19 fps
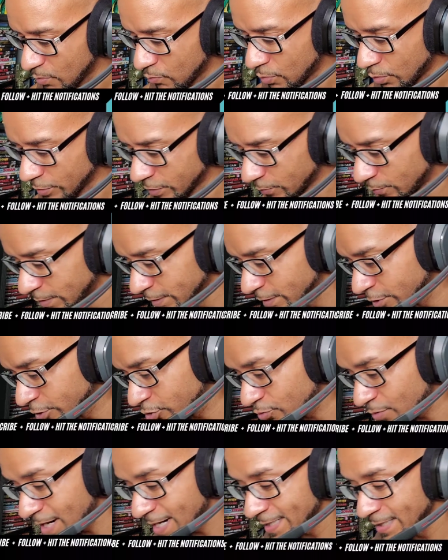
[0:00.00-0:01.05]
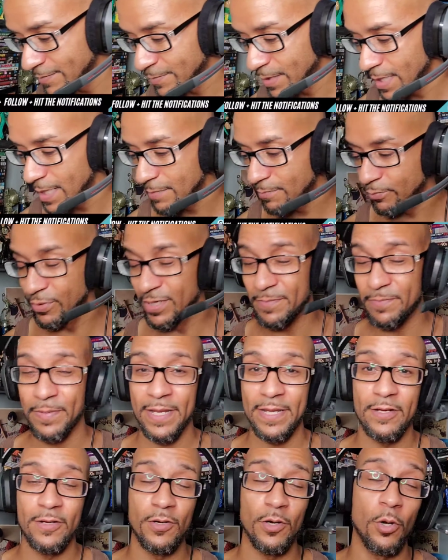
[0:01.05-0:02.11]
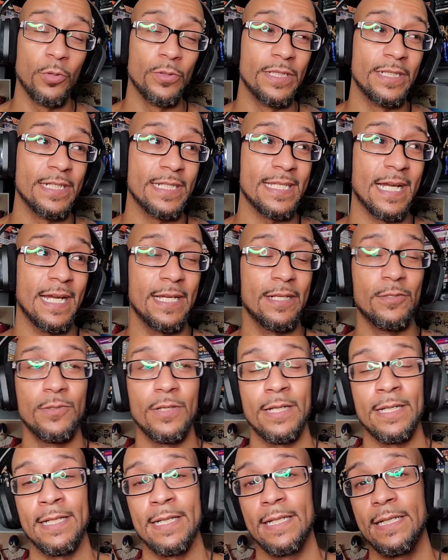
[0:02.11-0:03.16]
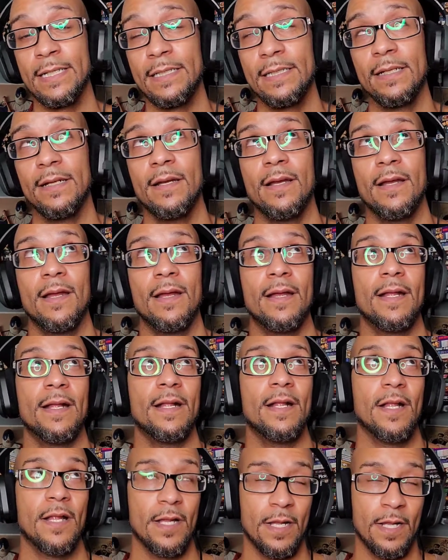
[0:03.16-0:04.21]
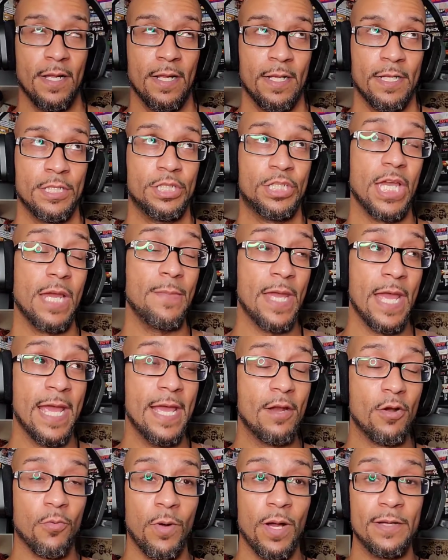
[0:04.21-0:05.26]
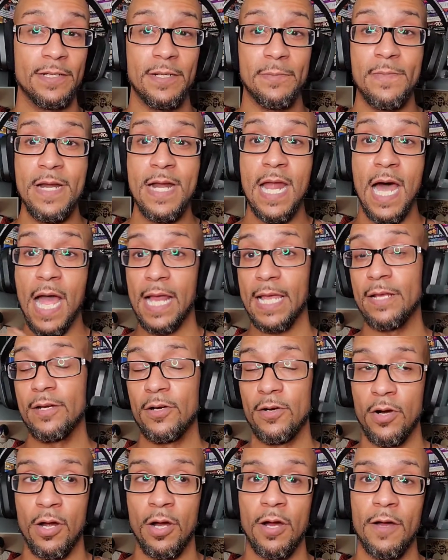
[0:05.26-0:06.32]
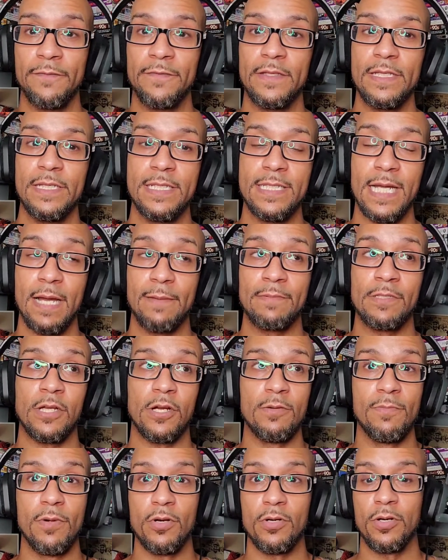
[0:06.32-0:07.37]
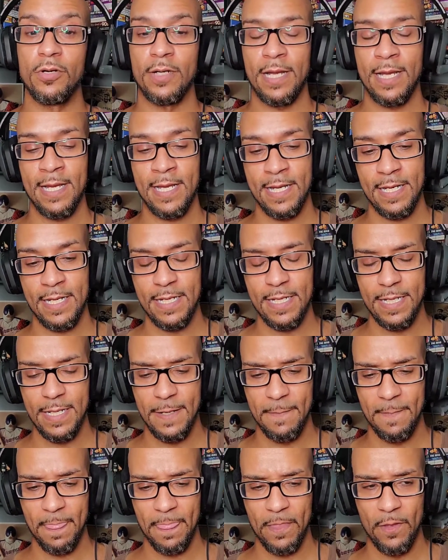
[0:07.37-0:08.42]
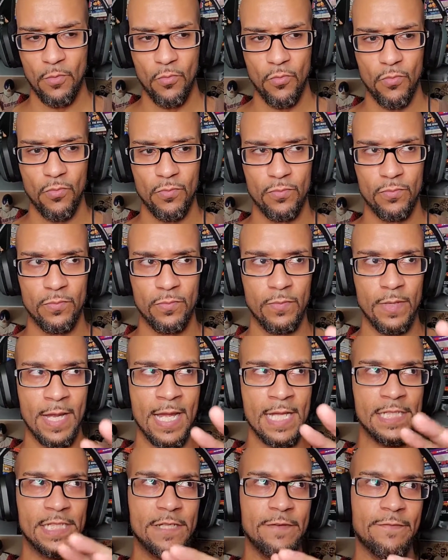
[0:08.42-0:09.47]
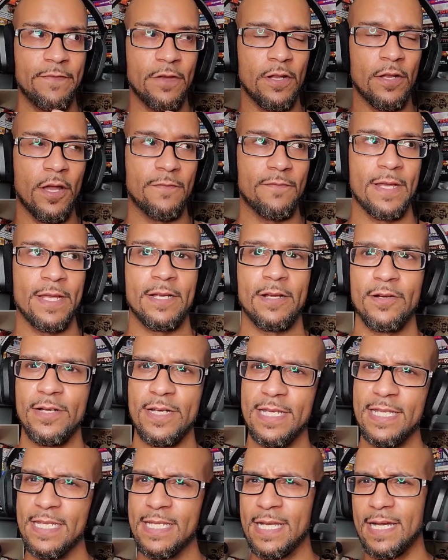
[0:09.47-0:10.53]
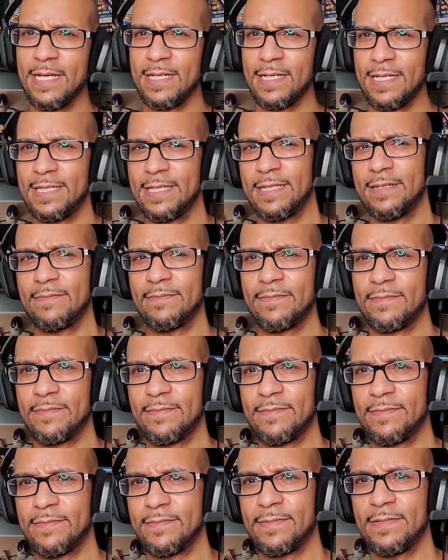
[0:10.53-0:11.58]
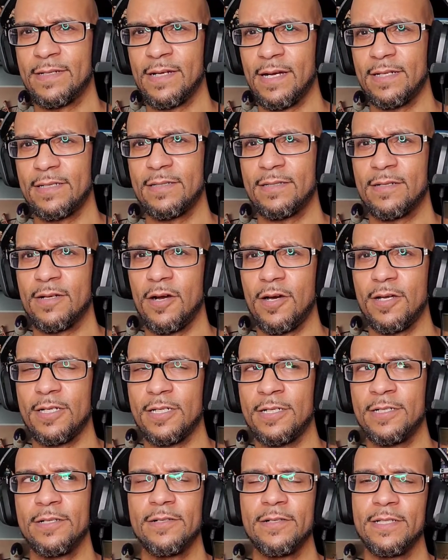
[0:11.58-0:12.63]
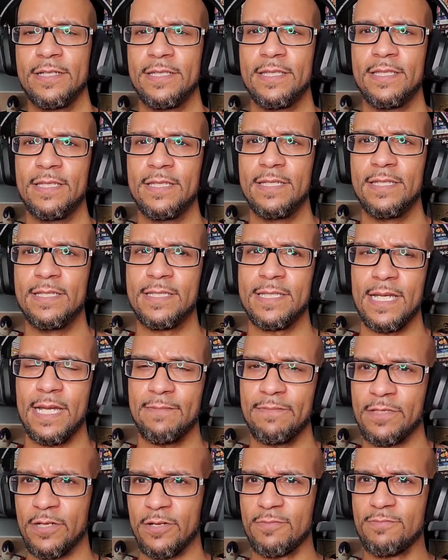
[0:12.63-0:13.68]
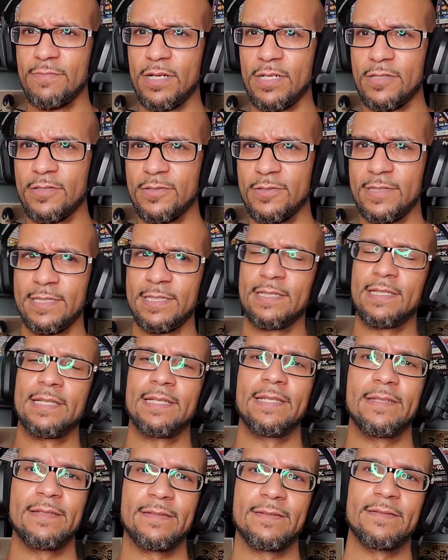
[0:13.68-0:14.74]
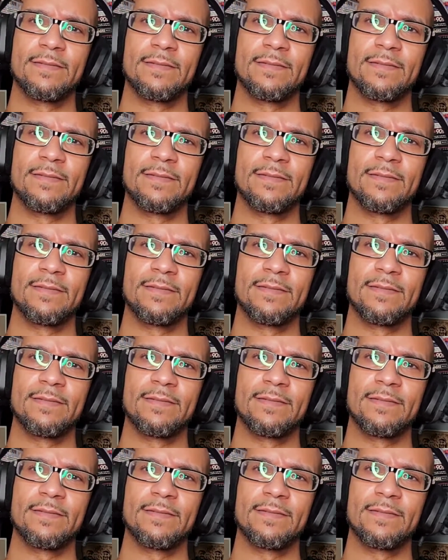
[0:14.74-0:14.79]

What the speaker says: Rosa was distracted by Britt Baker holding the title, and Jamie Hayter wound up knocking her off the top turnbuckle, and as she fell off, like, her knee kind of like got caught underneath the top turnbuckle, and like,